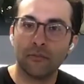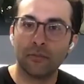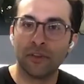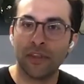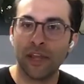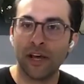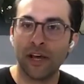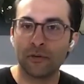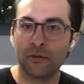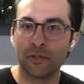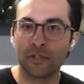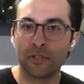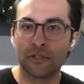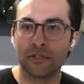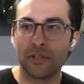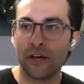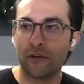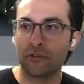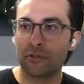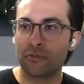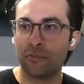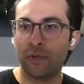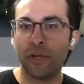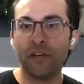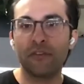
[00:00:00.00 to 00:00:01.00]
but that was
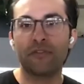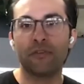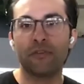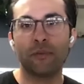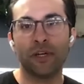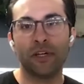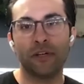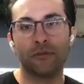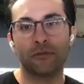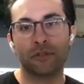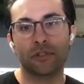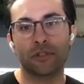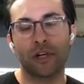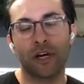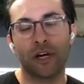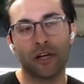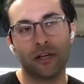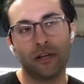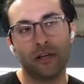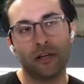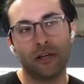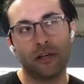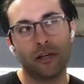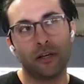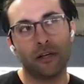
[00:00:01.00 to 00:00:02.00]
big for me. It was like,